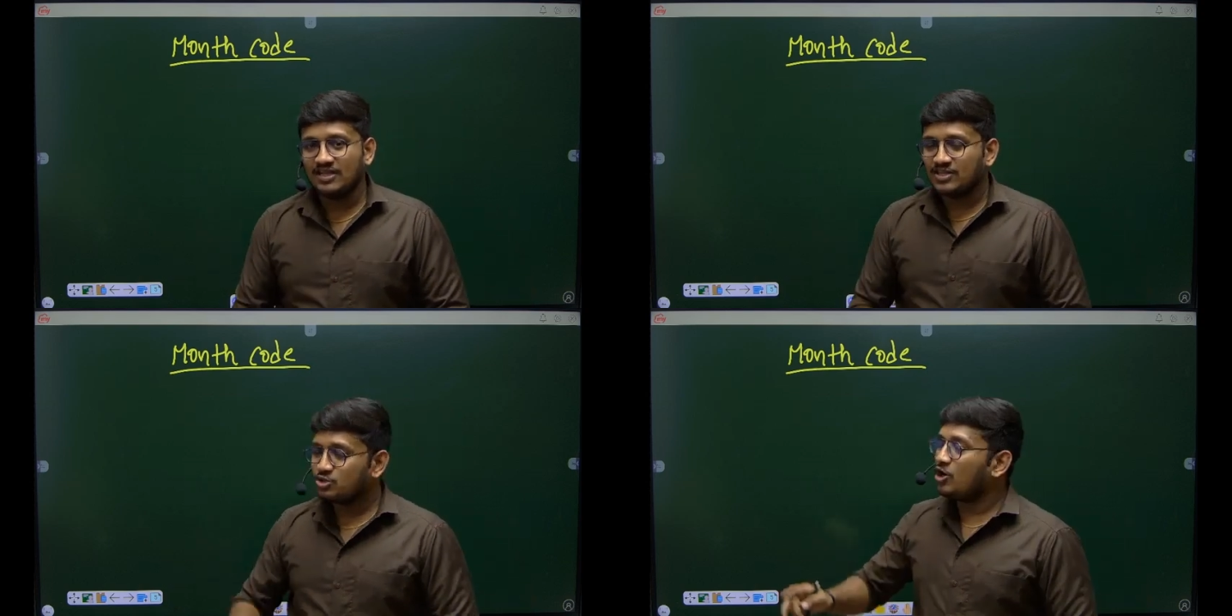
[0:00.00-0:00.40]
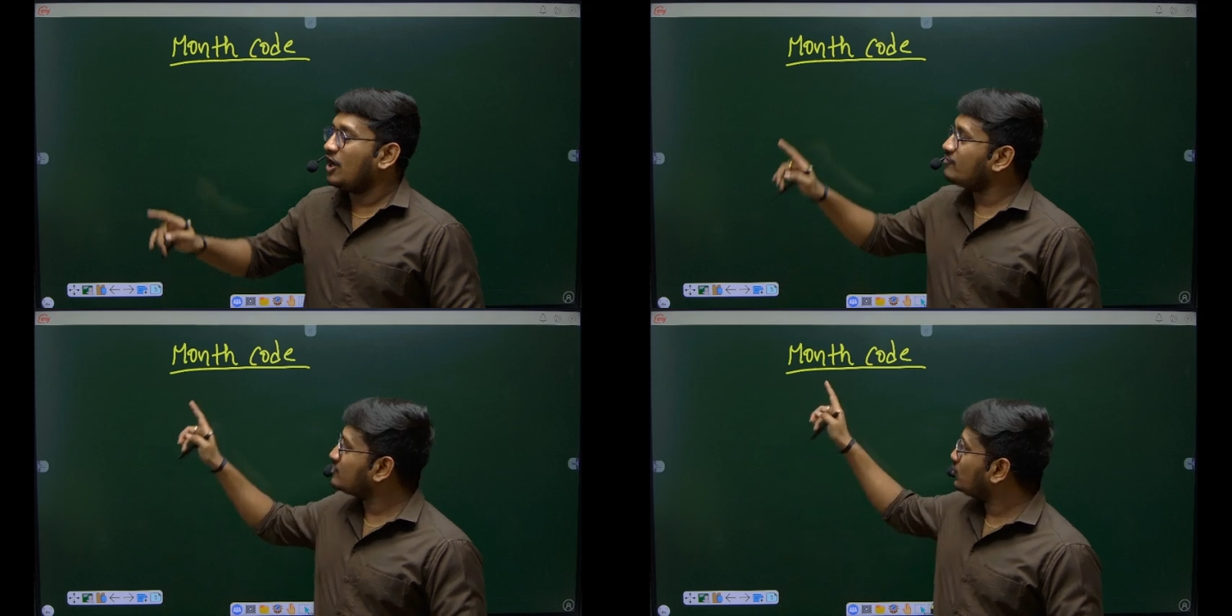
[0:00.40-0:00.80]
So
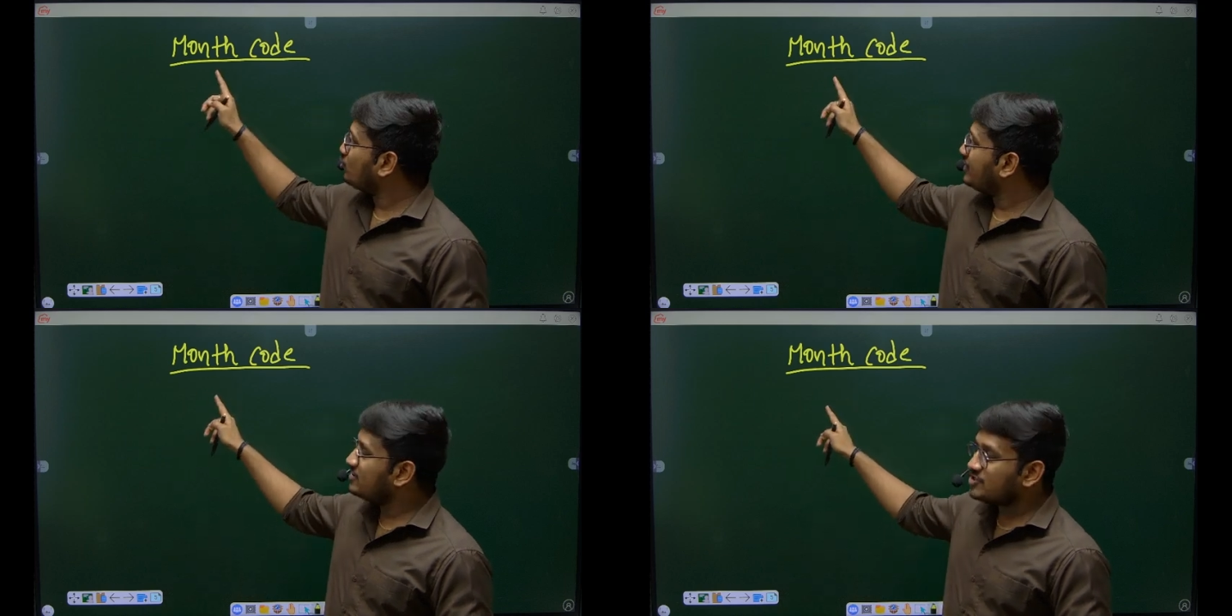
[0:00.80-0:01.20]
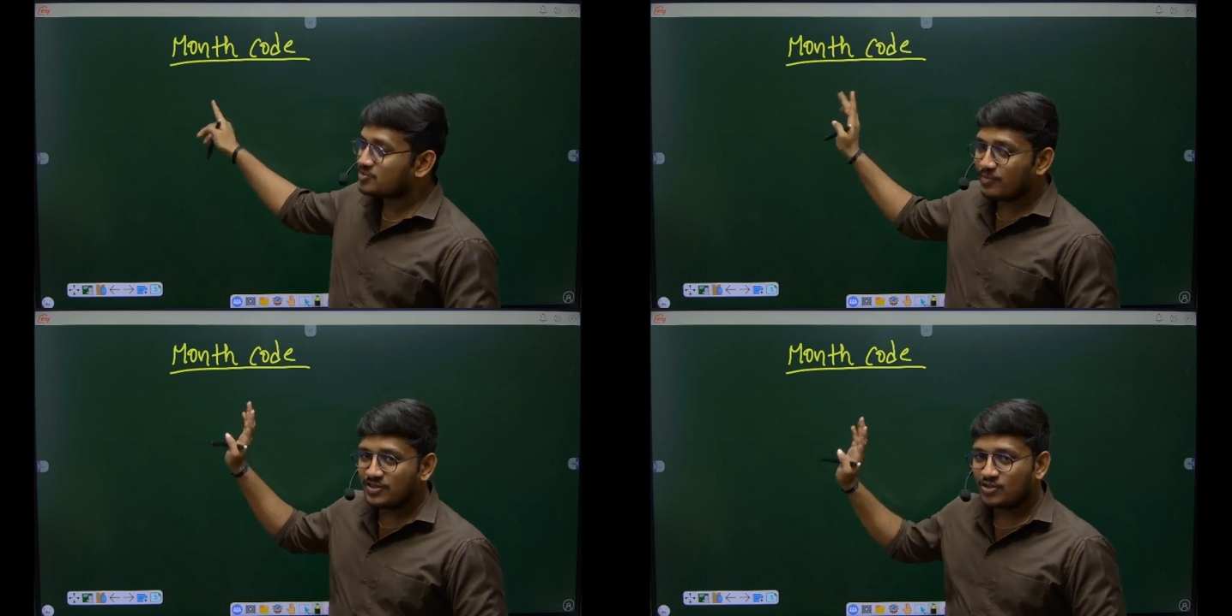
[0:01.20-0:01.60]
after knowing this
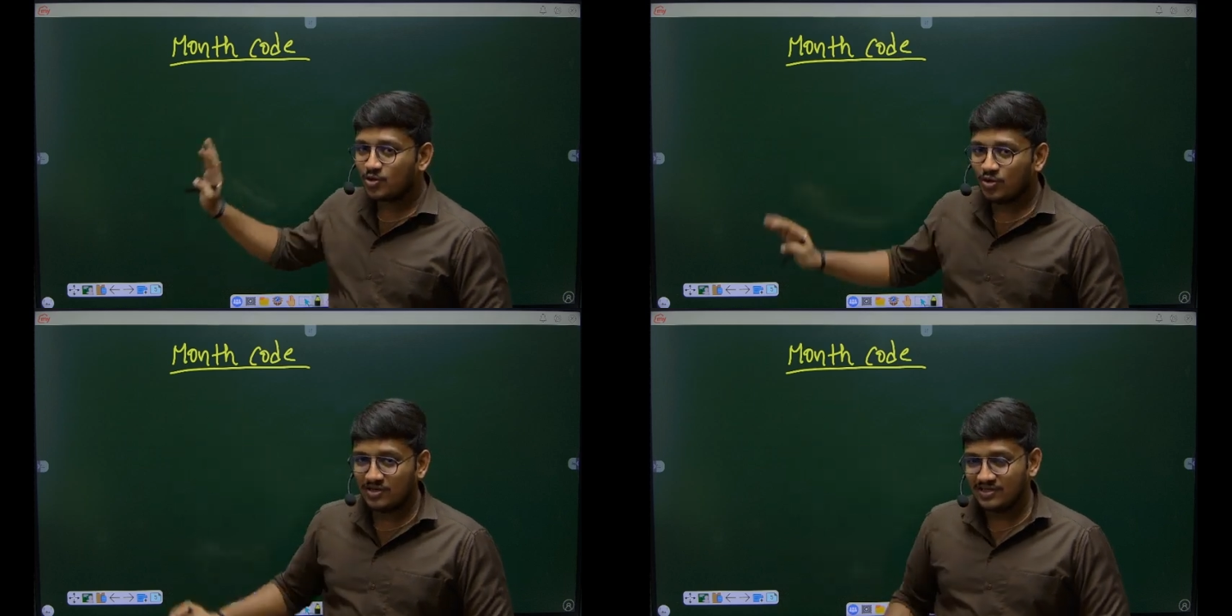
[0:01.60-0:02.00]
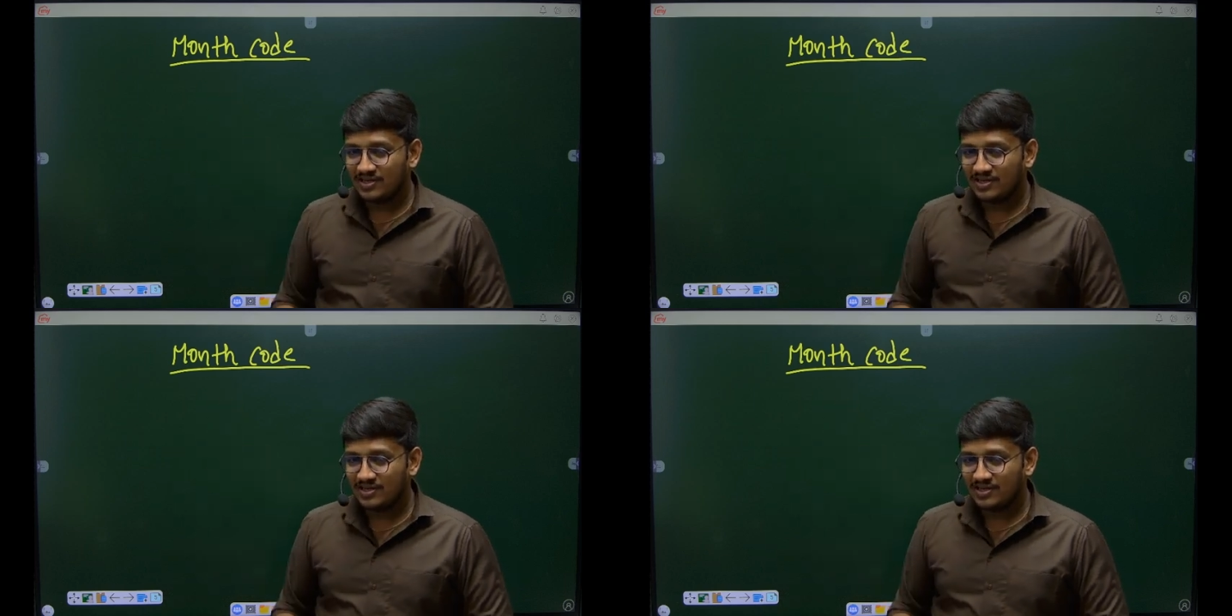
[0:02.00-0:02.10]
month code,